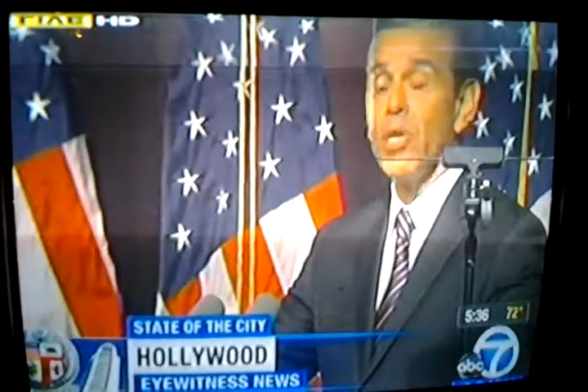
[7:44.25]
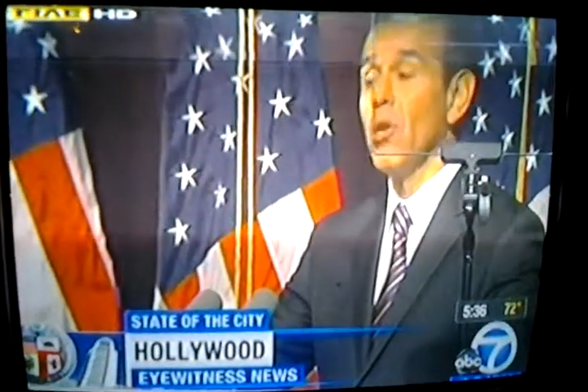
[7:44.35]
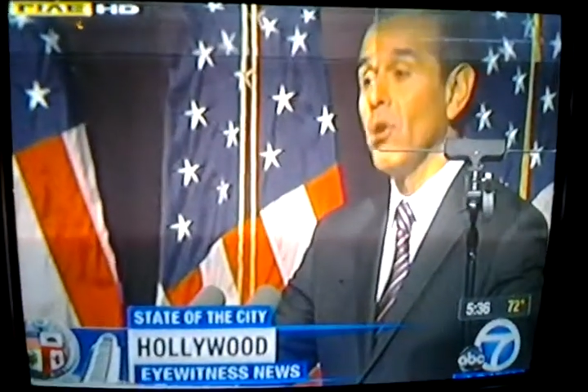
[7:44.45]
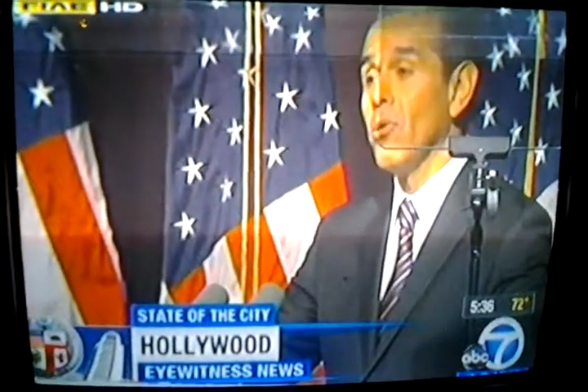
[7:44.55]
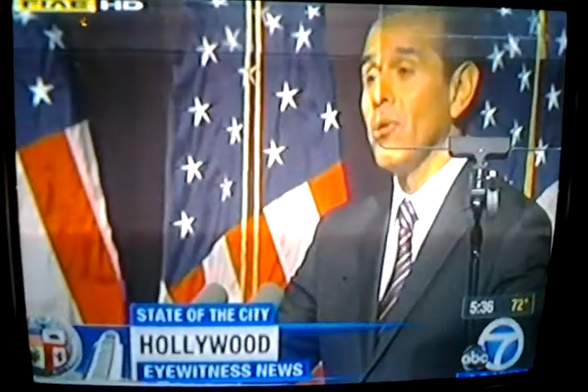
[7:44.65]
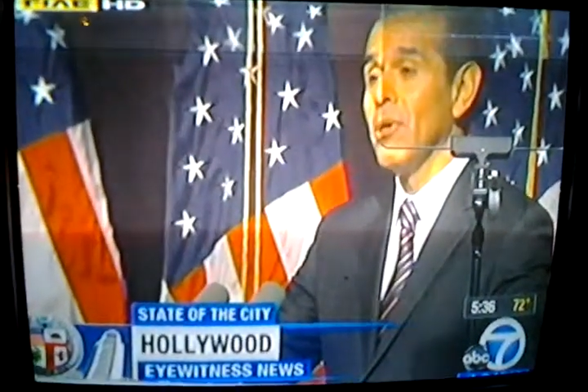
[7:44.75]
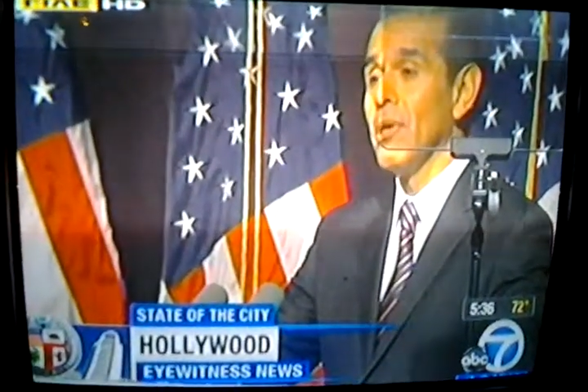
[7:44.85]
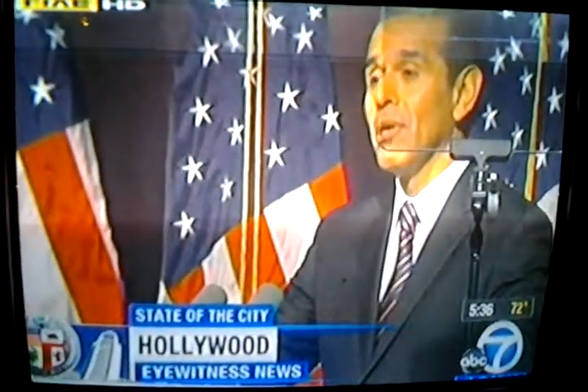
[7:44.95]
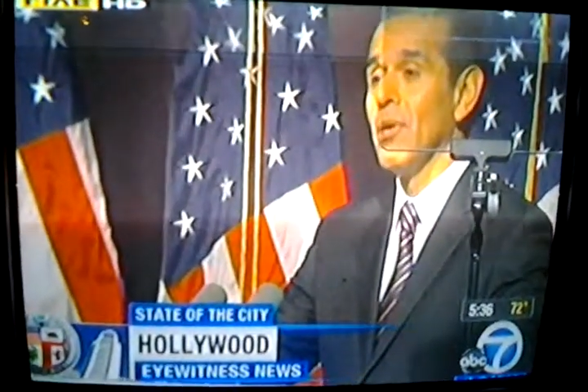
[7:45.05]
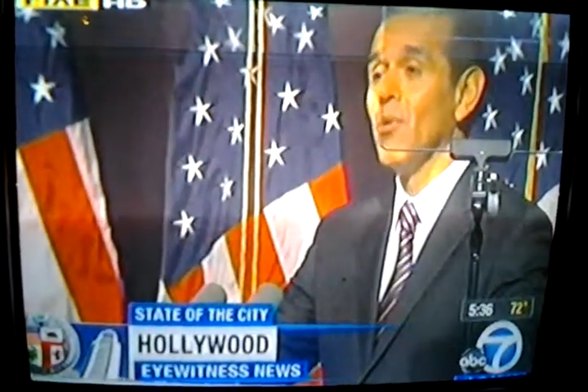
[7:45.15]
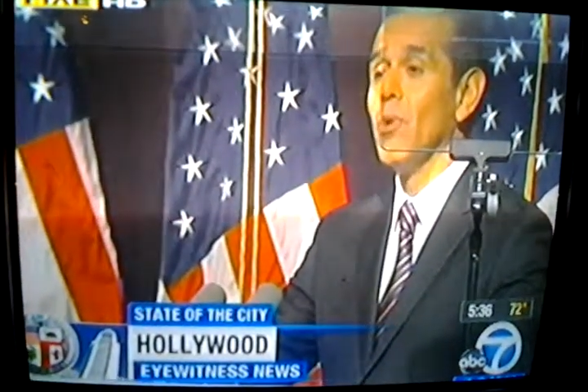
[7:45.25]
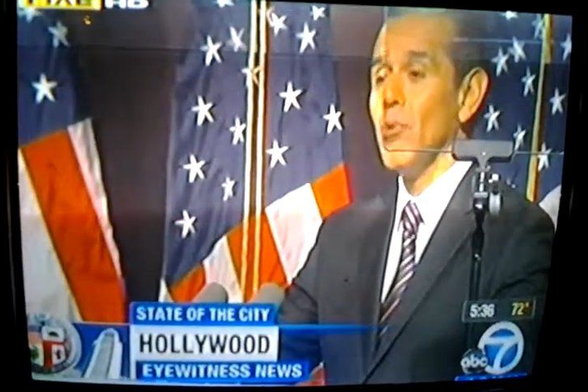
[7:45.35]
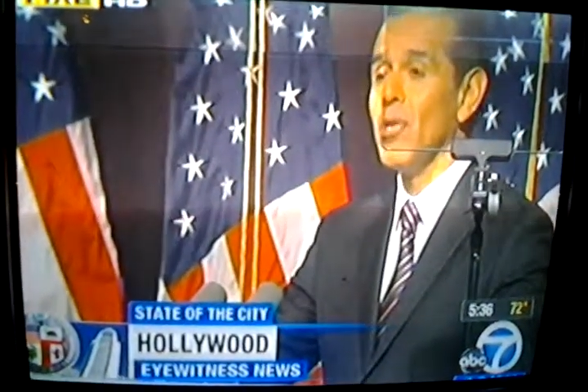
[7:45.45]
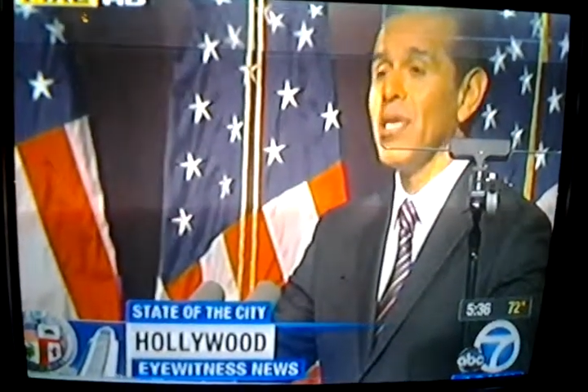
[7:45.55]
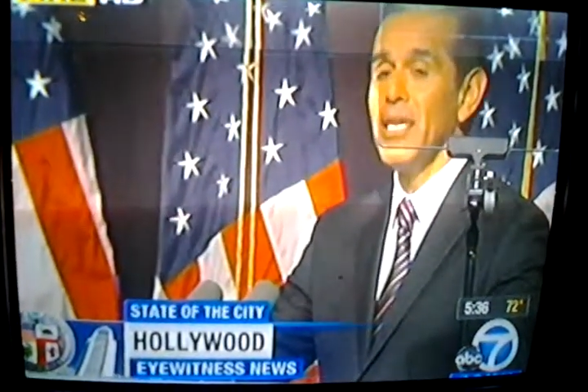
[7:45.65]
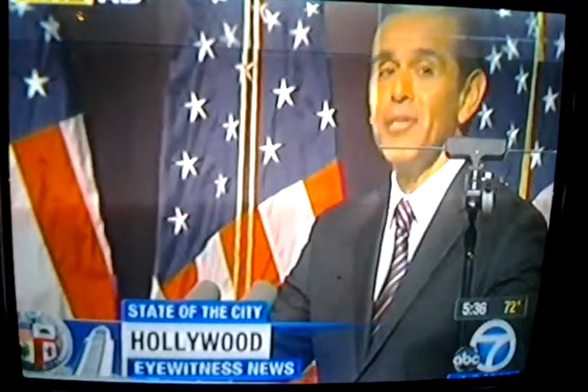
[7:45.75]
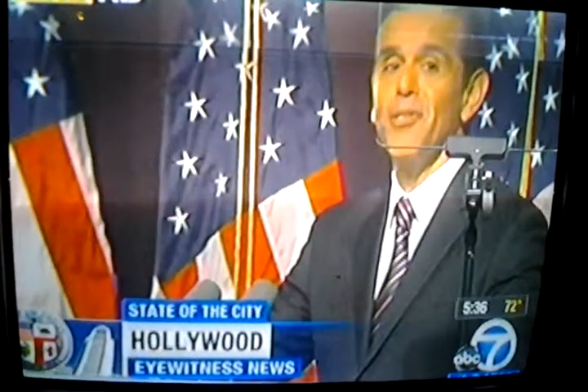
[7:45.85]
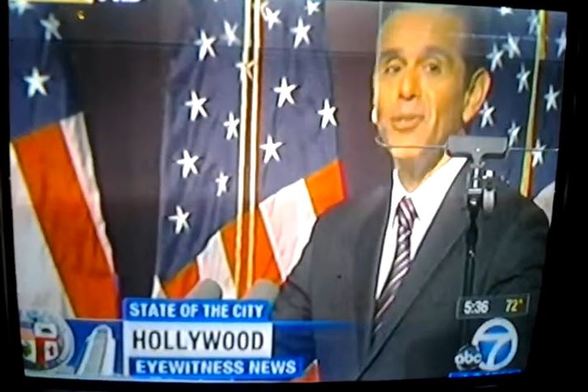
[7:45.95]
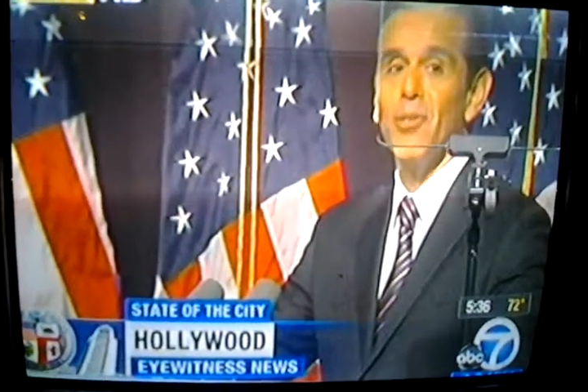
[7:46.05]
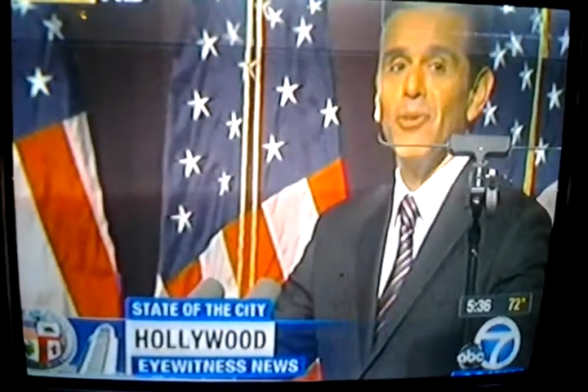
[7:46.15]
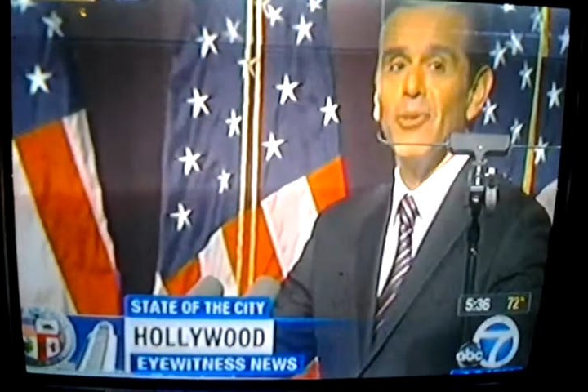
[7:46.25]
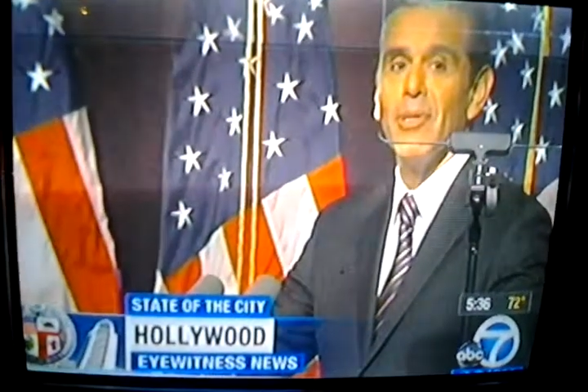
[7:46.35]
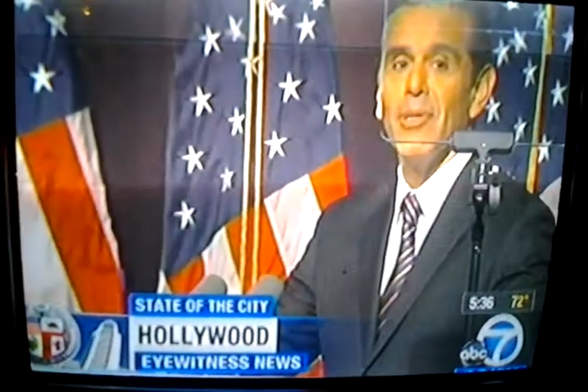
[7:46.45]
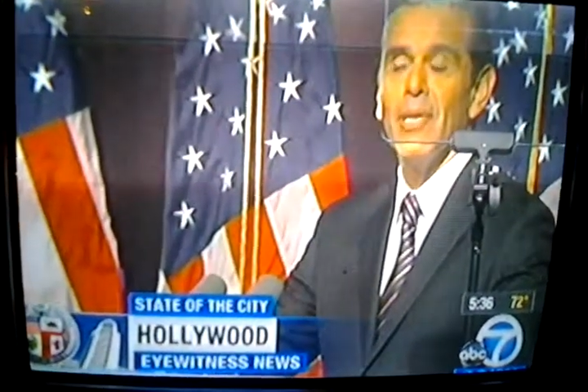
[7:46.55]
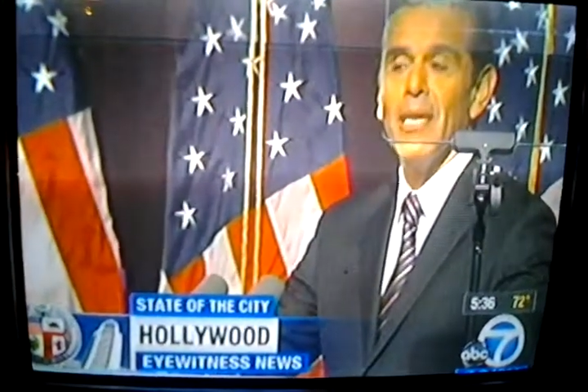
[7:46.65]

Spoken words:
and we know what we need to do.